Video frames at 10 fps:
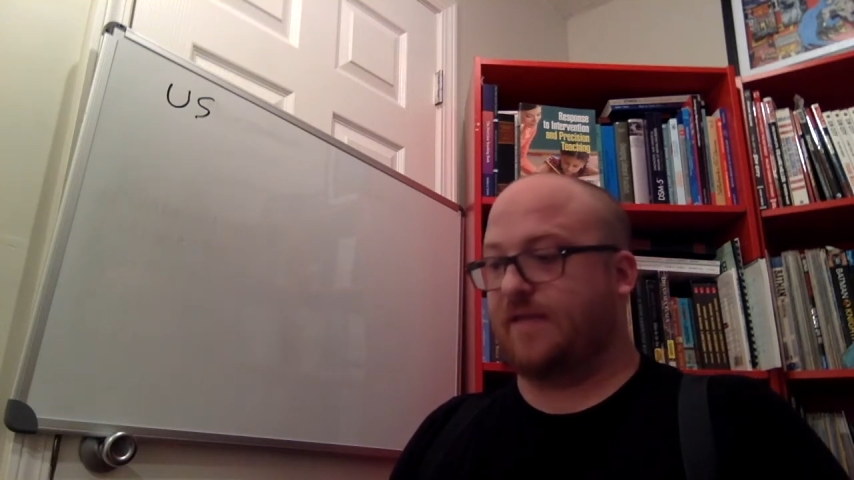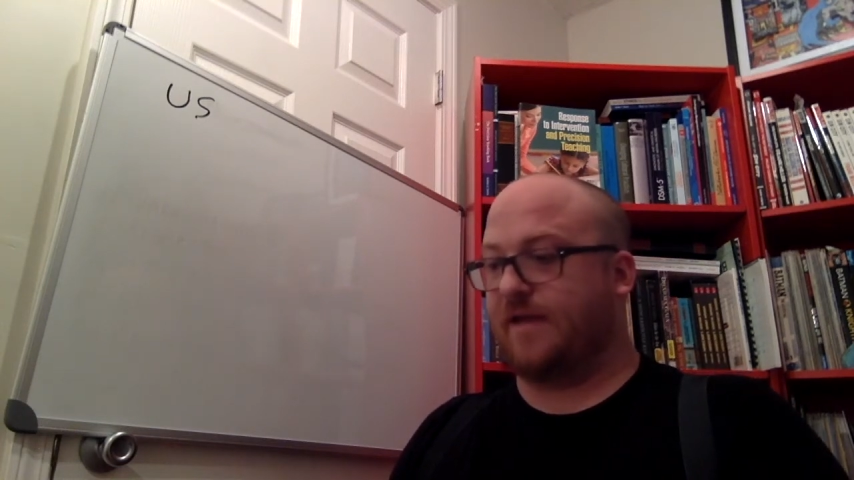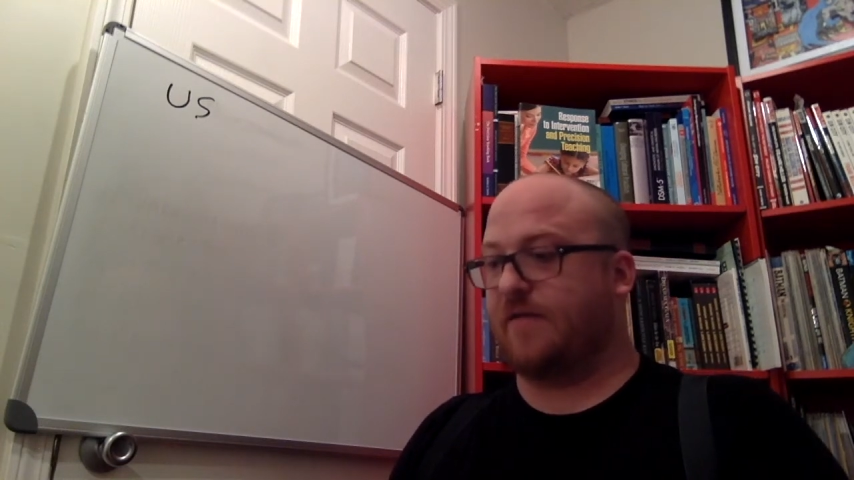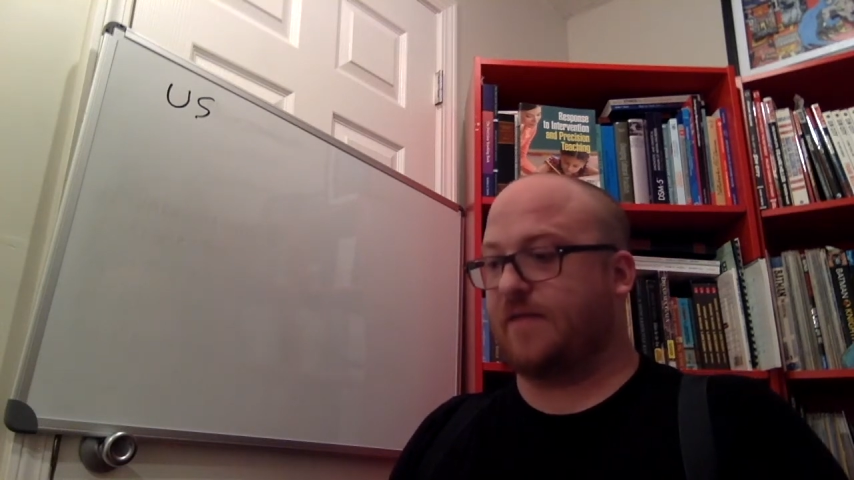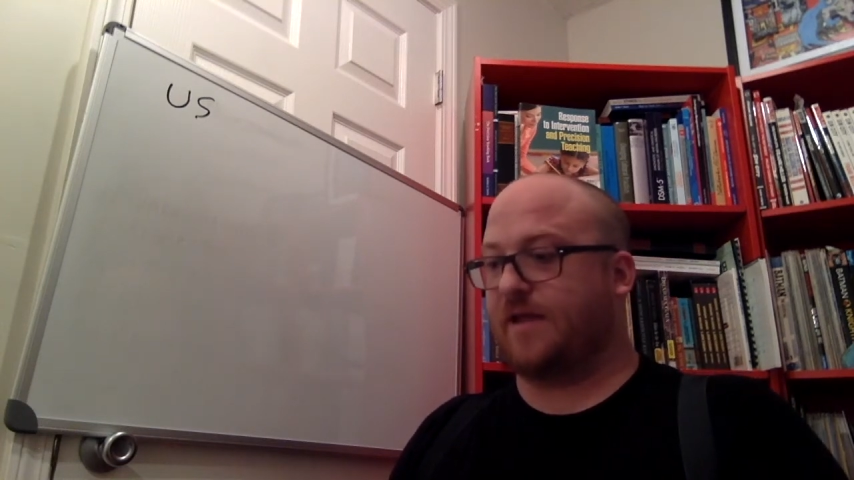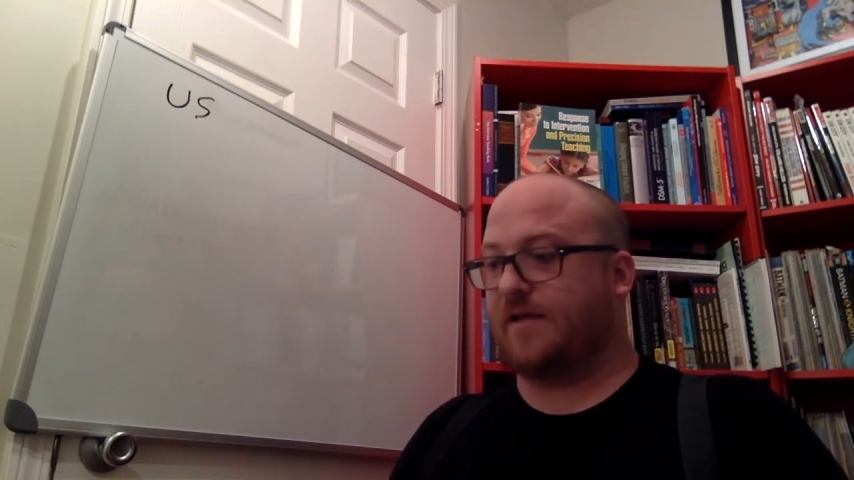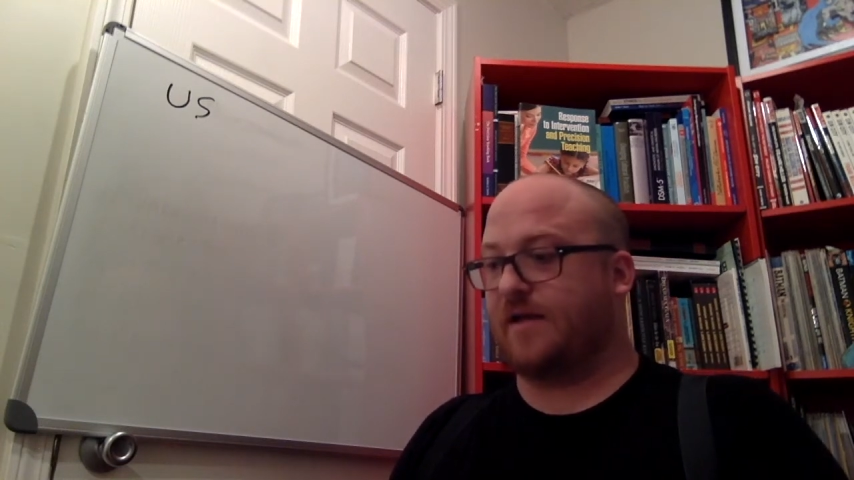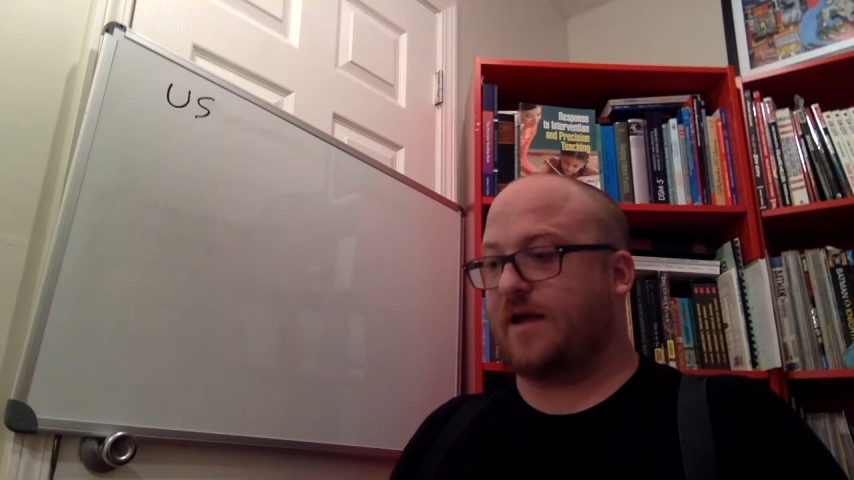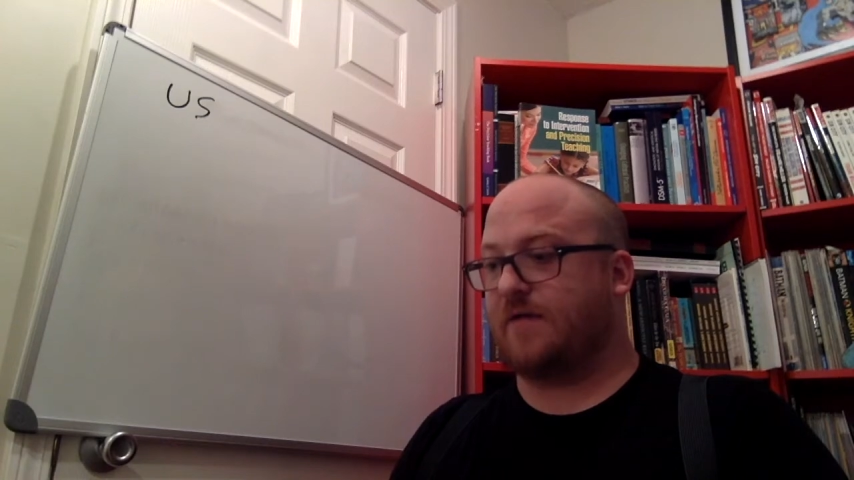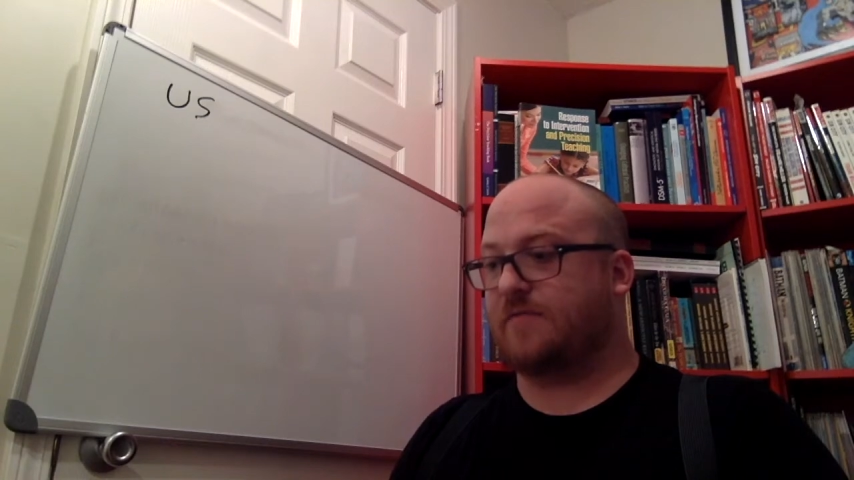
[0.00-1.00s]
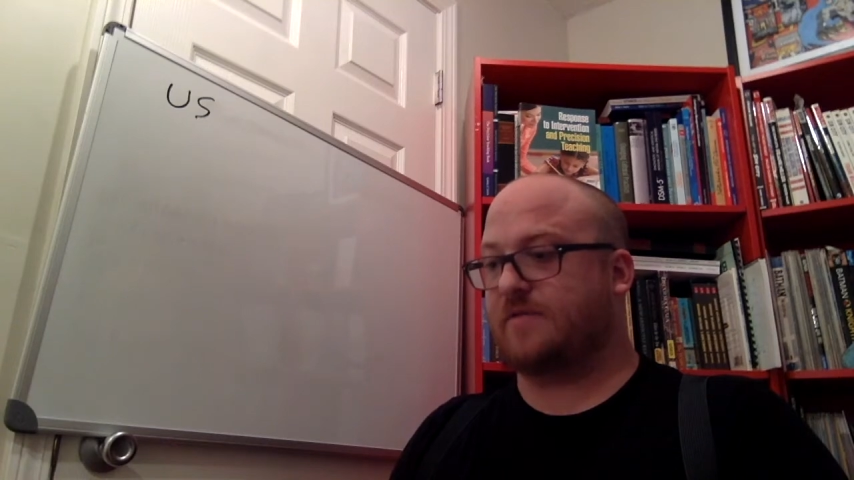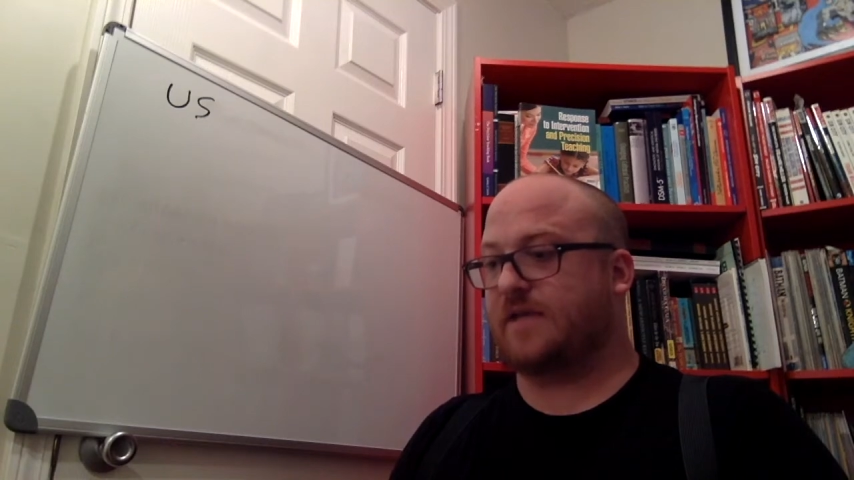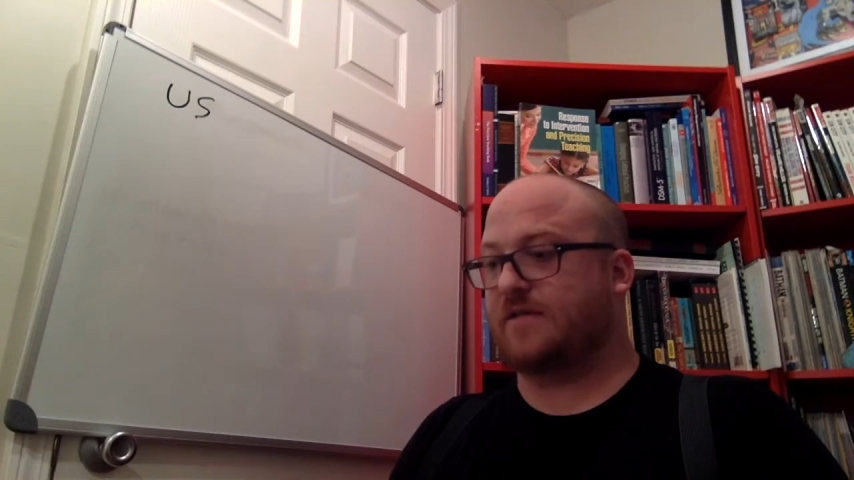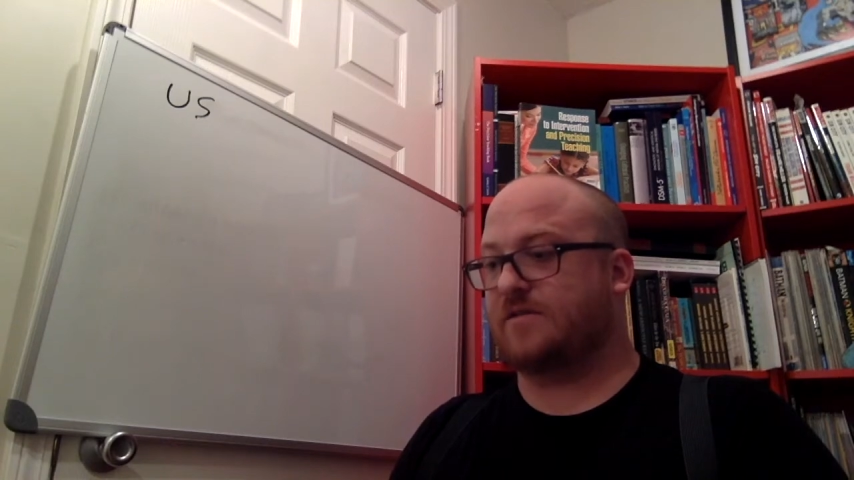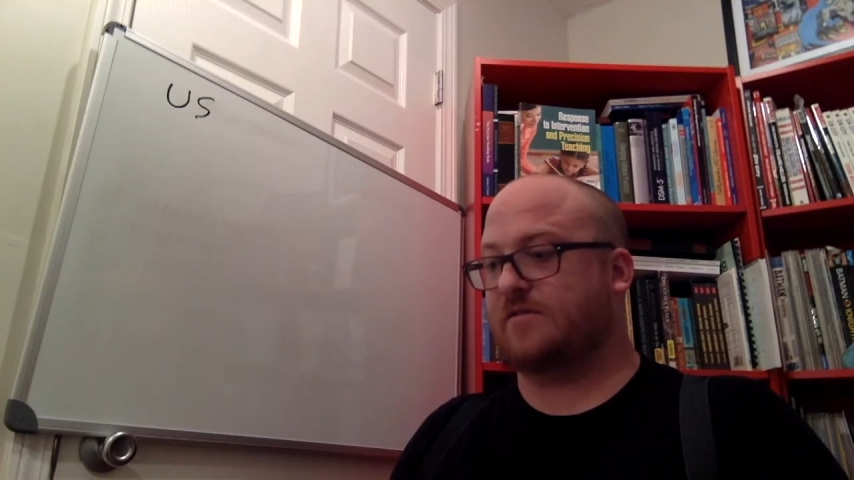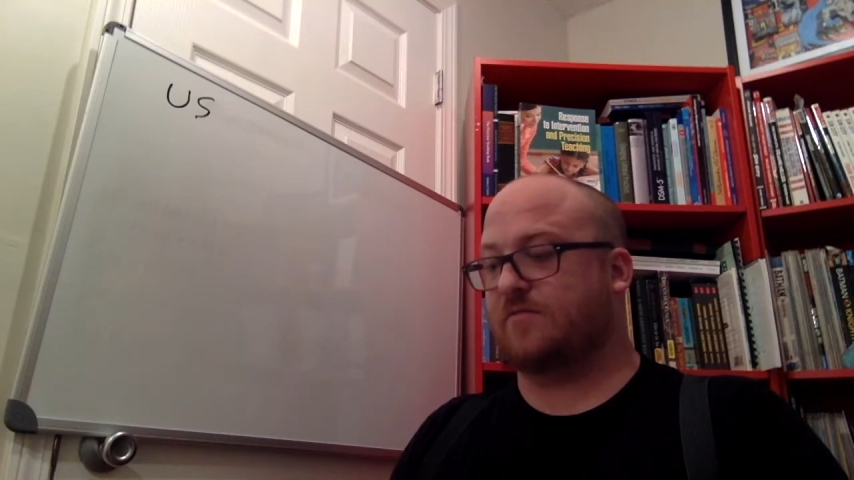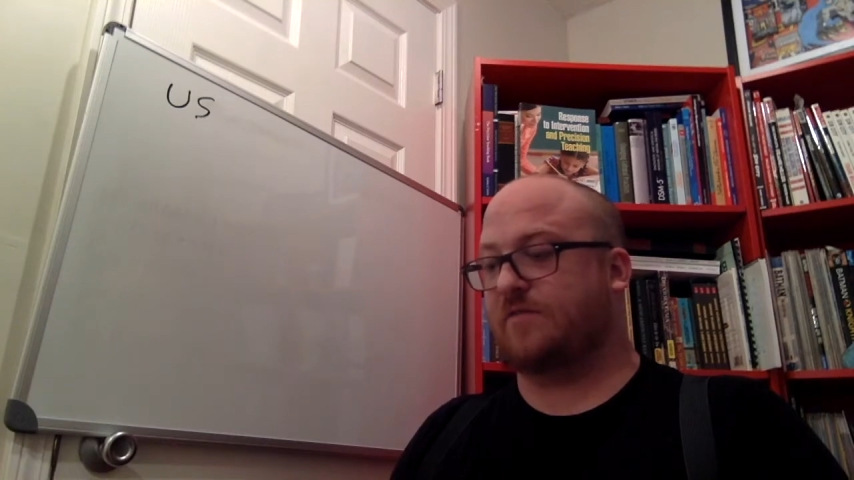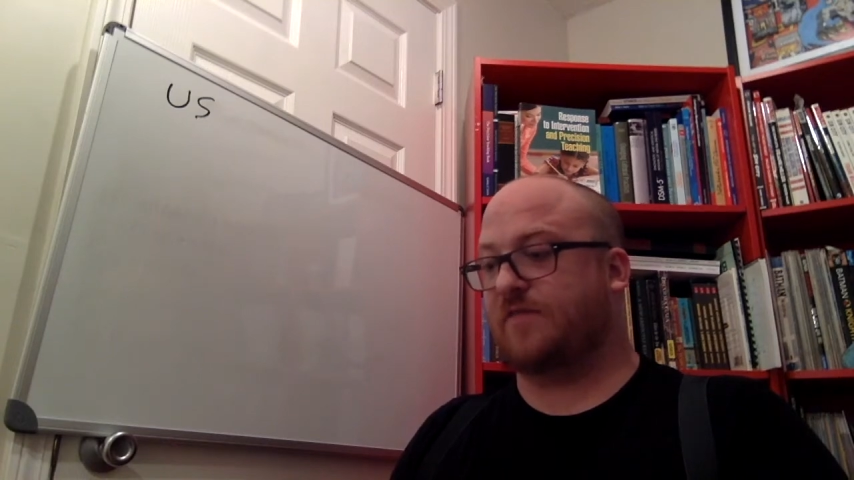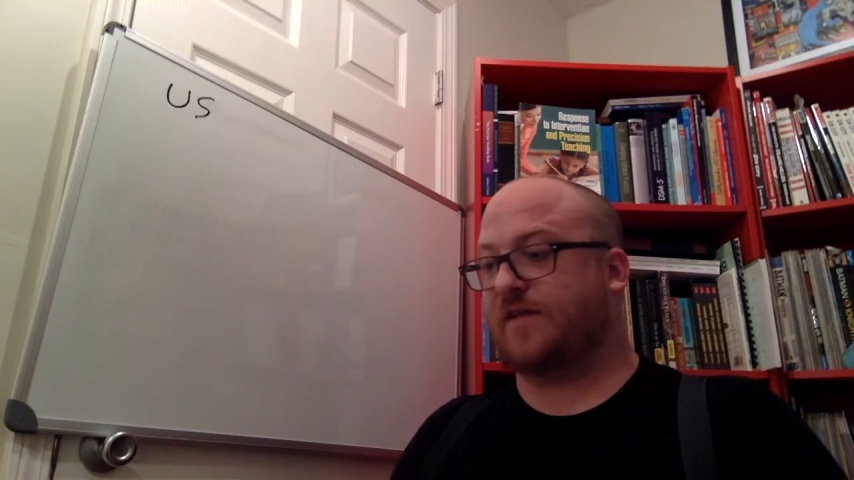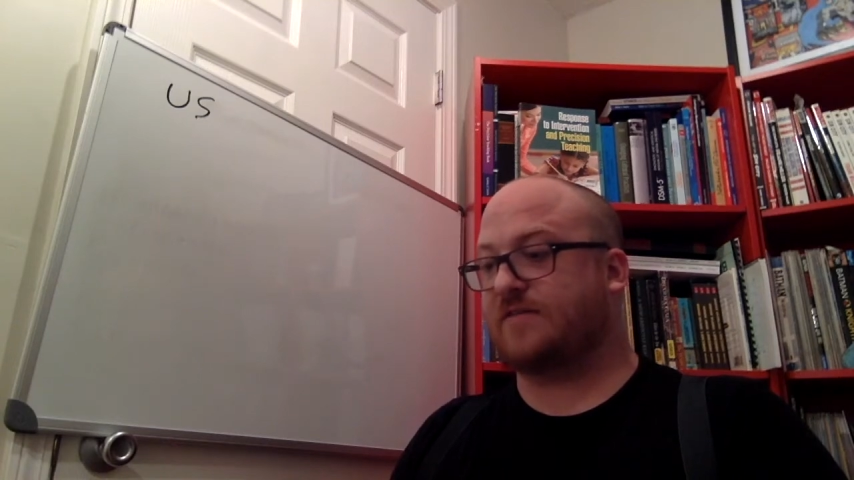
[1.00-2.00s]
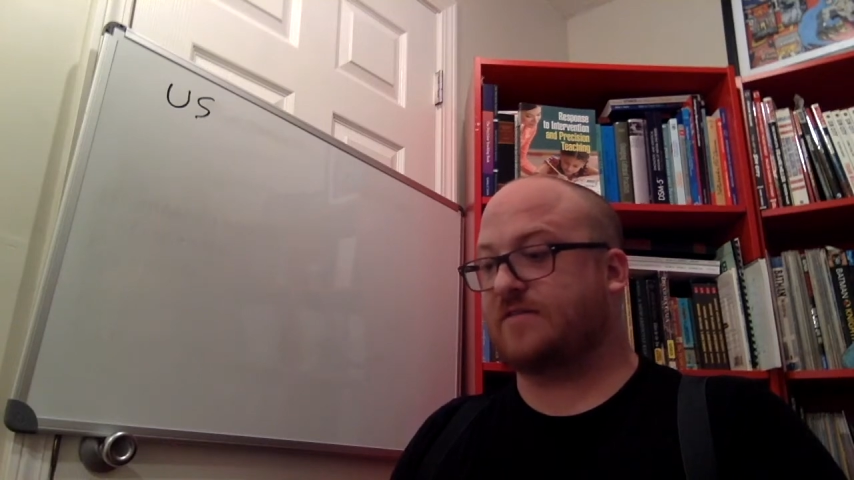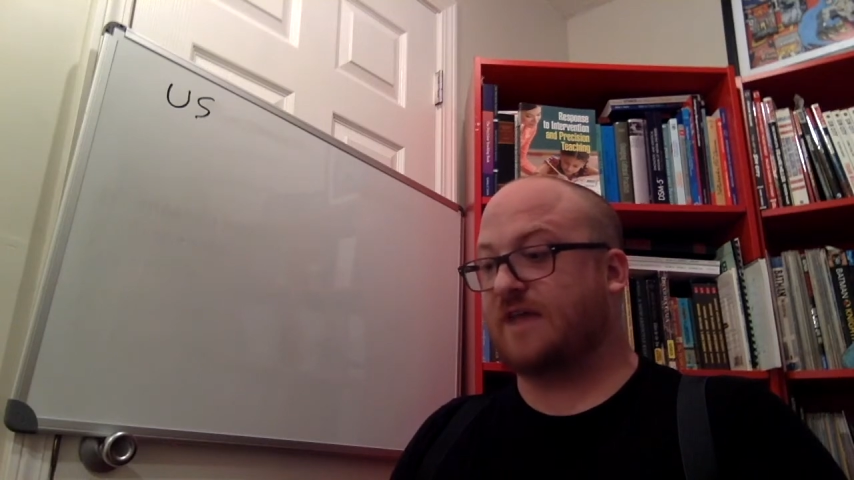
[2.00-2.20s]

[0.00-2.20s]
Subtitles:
but I would say it's a reflex.